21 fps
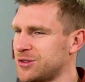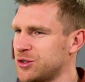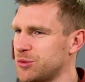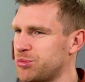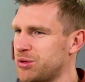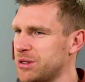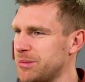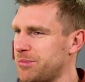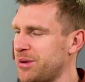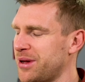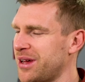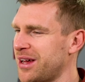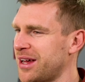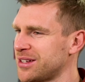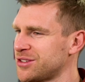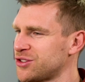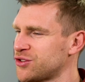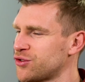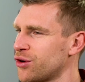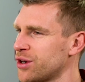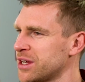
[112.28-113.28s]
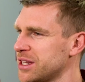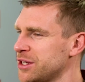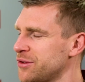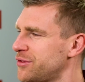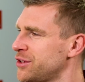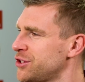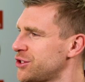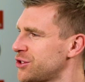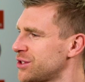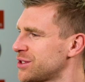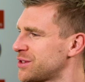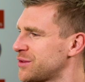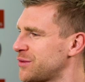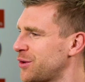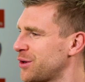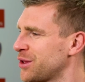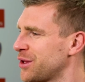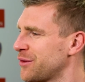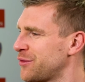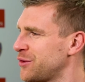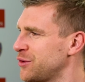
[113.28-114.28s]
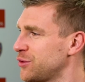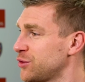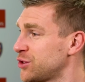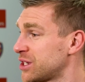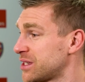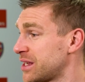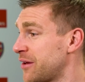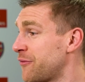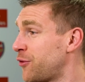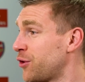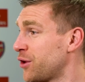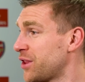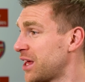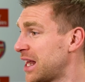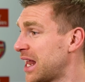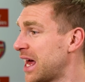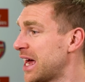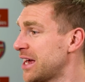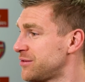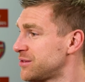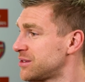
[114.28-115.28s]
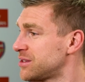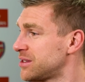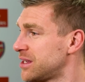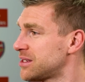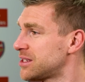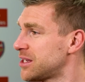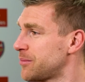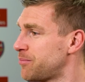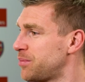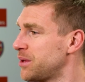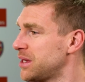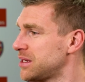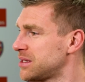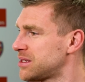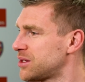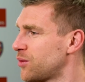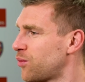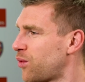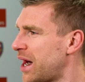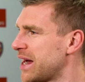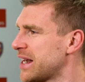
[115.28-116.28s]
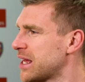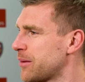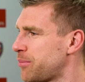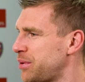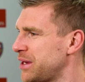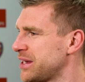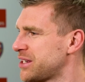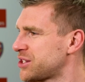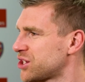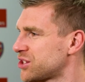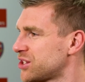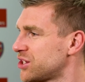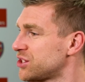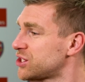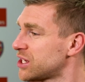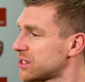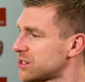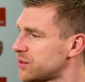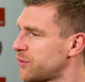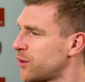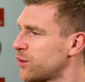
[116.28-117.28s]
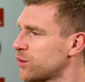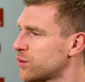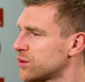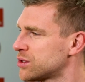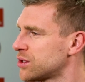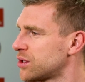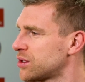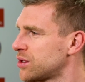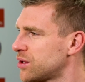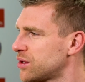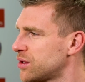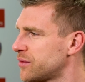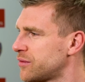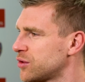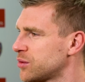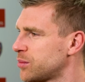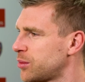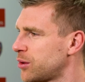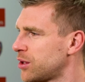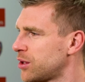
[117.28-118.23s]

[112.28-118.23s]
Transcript: prepare strong individuals for the futures and for their lives. This is the wider picture than just focus on the football.